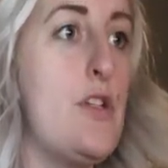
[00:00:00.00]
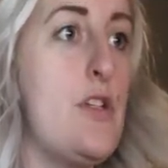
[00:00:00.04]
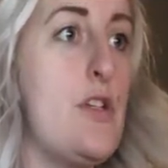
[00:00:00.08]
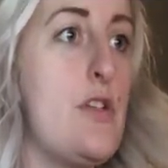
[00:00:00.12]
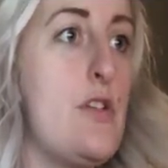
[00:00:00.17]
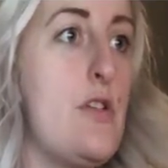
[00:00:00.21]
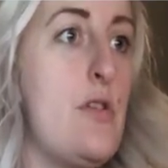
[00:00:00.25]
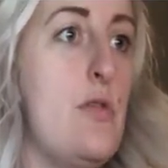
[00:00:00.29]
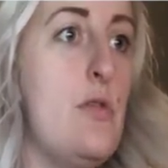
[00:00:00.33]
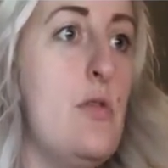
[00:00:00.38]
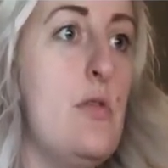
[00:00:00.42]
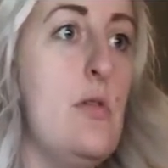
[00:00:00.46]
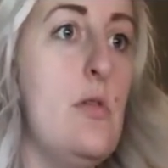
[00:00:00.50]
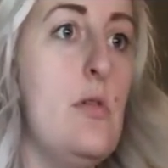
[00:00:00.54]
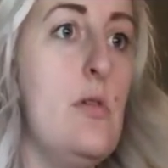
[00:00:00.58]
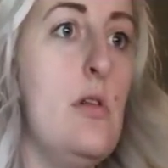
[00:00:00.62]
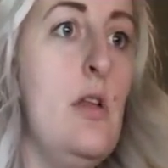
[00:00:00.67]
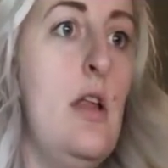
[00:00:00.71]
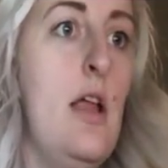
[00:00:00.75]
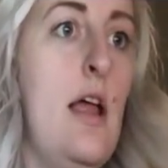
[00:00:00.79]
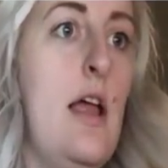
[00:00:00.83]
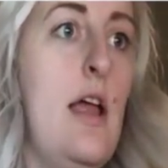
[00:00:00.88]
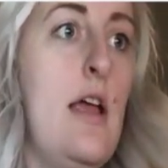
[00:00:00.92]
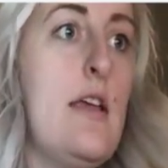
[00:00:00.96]
is
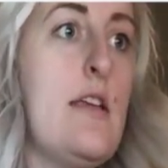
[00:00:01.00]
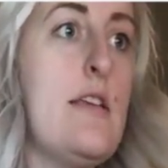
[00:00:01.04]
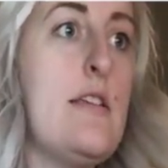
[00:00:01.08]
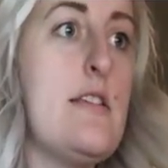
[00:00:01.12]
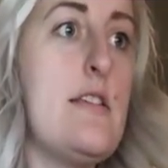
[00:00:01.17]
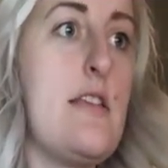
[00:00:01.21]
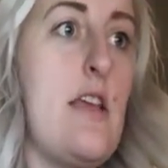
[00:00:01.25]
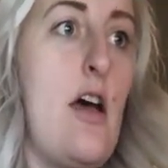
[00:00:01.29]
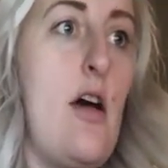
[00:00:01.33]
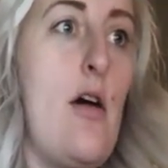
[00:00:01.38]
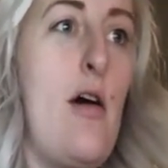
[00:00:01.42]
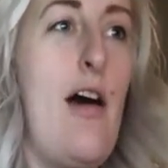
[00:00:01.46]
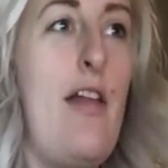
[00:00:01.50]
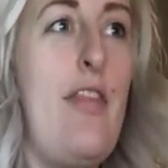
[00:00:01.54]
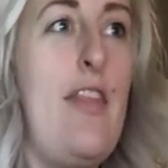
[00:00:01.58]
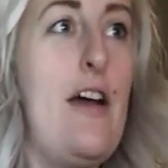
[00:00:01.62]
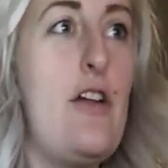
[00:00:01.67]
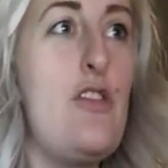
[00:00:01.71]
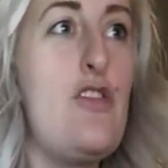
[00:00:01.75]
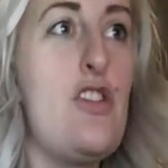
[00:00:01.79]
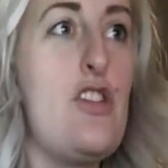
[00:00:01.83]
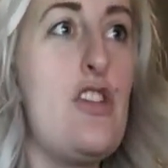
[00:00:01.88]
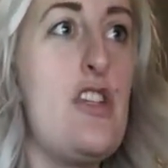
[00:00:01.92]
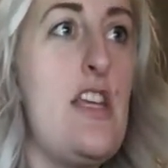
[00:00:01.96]
cool. So, and
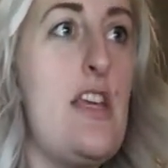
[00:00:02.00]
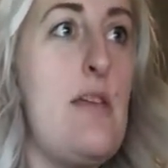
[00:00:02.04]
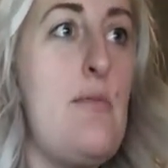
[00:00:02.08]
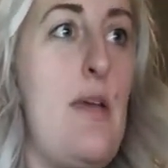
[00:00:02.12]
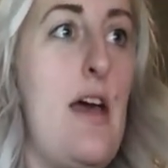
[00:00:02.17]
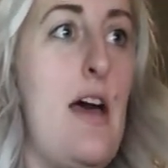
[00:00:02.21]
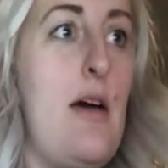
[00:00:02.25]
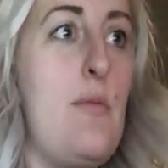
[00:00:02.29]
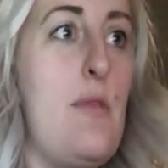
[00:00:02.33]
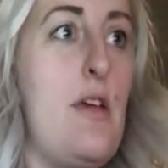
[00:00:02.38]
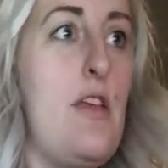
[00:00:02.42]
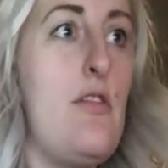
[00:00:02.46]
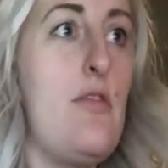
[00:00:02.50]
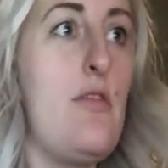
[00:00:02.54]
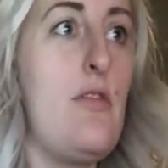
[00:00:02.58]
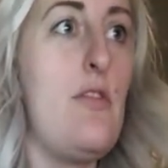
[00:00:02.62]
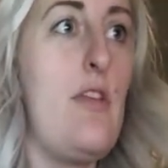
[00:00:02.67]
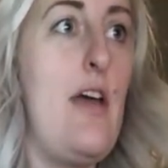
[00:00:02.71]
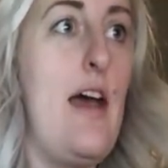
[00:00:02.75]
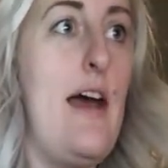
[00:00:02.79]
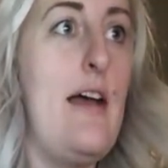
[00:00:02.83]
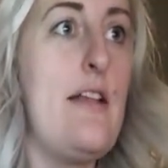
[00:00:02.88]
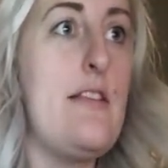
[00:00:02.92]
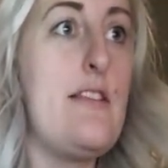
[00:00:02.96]
they'll just email me through
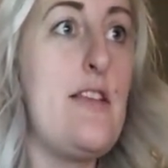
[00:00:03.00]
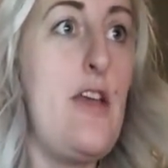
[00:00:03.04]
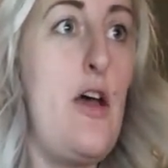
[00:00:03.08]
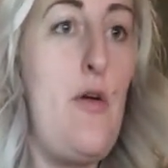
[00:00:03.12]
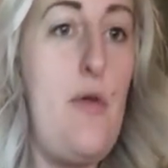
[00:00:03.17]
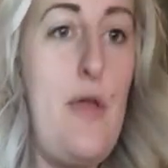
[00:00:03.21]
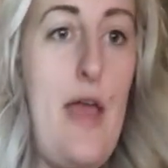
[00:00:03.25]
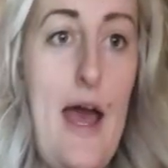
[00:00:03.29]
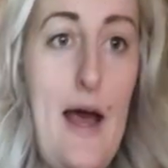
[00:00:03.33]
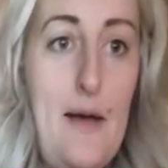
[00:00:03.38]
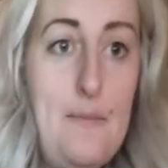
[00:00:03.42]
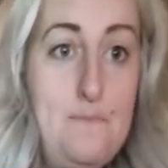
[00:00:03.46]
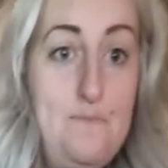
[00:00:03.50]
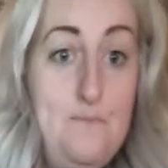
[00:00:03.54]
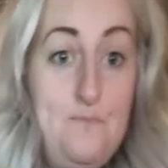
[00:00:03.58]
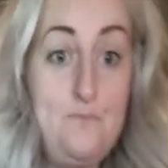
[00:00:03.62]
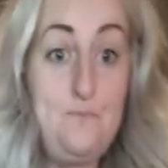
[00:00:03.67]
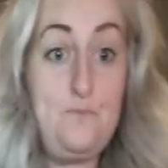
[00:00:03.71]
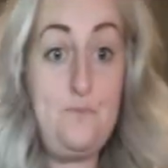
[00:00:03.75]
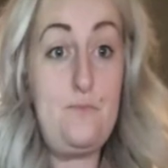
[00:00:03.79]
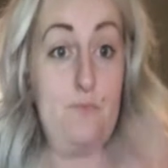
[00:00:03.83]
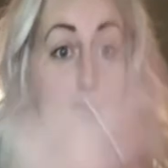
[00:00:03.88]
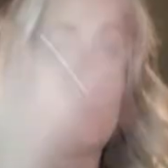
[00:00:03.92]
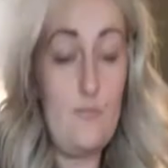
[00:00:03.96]
that. So yeah,
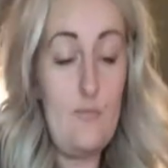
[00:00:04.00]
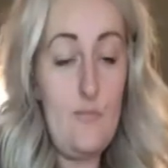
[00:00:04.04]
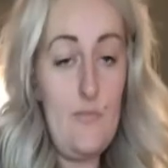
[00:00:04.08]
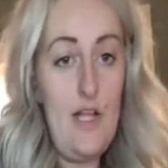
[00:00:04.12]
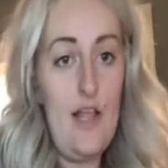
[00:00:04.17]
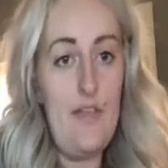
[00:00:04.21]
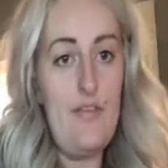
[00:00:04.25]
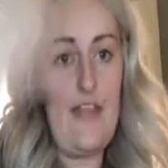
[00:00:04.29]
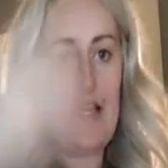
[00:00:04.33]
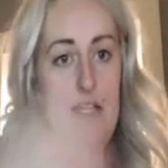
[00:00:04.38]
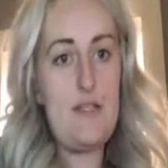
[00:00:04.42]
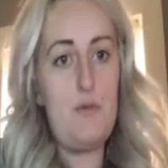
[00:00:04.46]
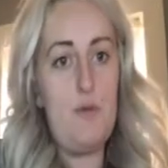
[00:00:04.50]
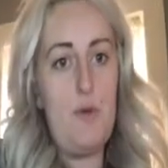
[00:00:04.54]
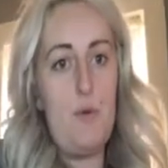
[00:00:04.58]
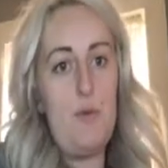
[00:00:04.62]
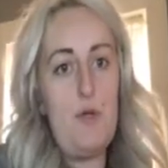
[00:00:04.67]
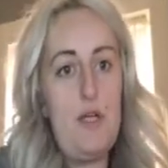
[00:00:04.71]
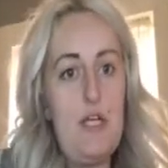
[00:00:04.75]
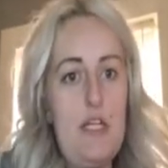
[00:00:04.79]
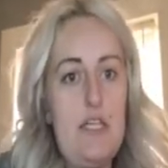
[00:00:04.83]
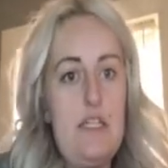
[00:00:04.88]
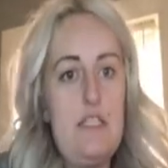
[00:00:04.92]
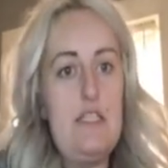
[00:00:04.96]
that's what
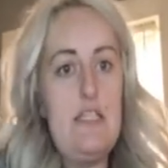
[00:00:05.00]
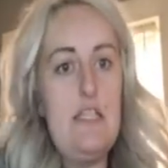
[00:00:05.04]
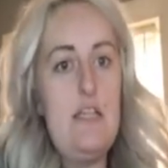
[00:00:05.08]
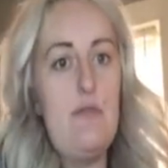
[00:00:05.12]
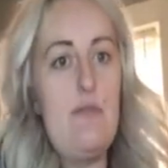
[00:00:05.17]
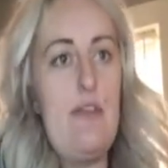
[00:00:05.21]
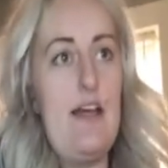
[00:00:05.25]
we're going to do.